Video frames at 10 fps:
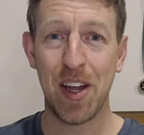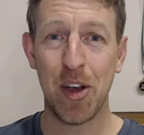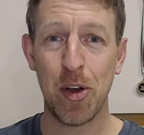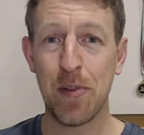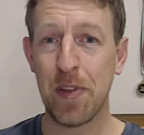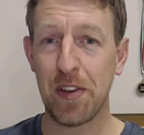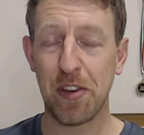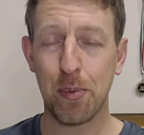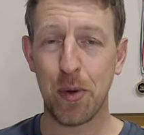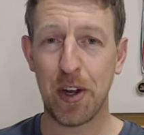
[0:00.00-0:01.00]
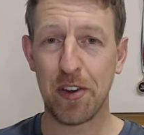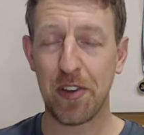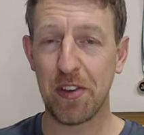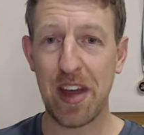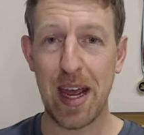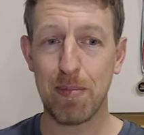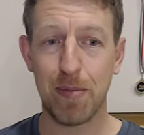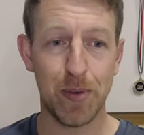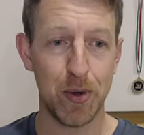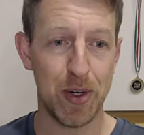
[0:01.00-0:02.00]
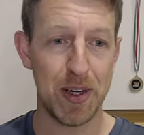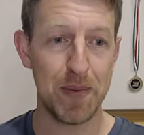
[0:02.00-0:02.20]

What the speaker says: Note that this works the same for